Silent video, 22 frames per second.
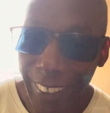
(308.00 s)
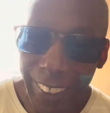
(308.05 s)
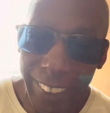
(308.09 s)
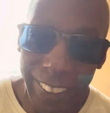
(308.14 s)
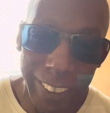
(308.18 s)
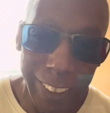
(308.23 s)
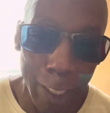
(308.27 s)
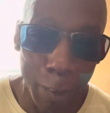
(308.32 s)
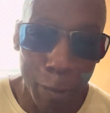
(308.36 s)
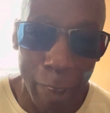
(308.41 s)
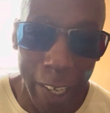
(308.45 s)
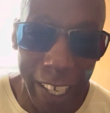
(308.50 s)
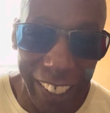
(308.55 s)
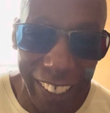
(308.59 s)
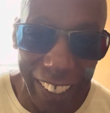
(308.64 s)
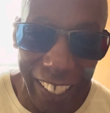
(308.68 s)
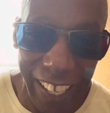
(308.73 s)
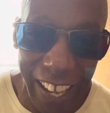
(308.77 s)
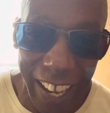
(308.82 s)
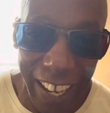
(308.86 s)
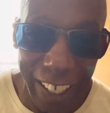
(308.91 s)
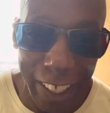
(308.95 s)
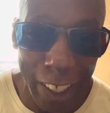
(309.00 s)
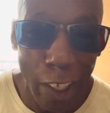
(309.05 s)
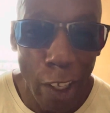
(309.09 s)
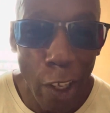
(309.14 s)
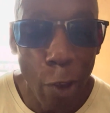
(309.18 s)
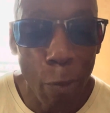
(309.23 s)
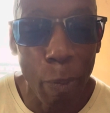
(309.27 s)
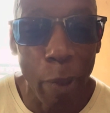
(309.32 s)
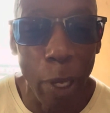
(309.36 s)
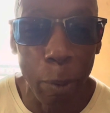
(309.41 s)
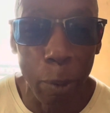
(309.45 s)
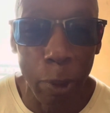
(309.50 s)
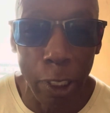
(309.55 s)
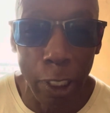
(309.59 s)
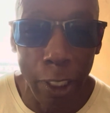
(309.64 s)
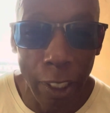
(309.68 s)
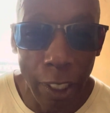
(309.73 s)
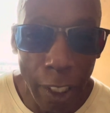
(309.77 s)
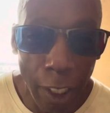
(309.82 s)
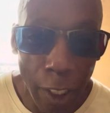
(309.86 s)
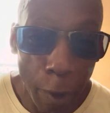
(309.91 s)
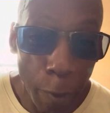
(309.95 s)
Somebody lying. Maybe
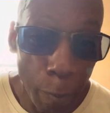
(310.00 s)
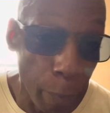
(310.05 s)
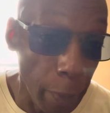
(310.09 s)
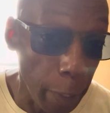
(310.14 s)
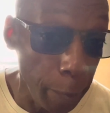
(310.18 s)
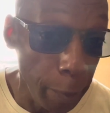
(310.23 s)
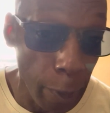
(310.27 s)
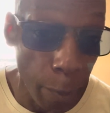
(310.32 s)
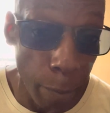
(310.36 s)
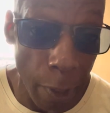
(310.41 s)
the